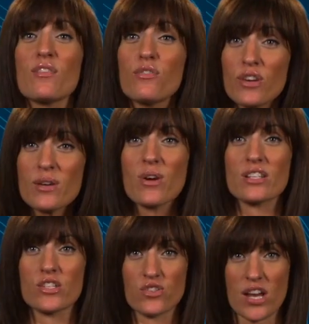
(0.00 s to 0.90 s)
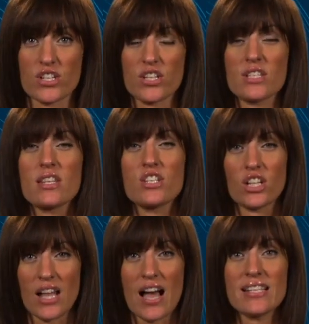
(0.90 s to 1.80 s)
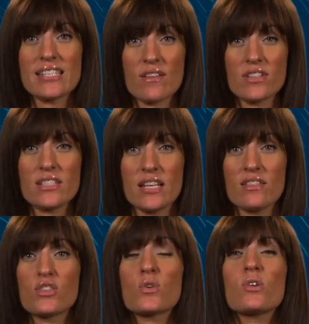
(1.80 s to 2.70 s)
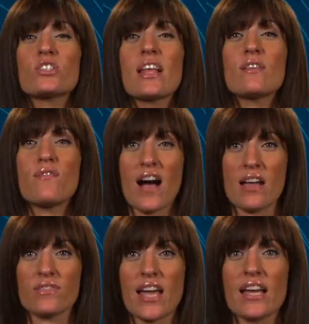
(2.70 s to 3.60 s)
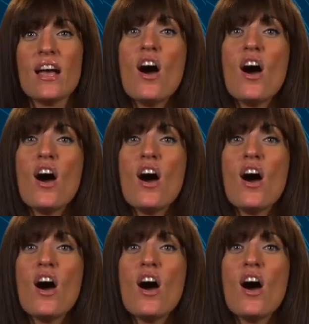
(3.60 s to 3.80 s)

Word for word: free registration to the July 17th Torchlight 5K,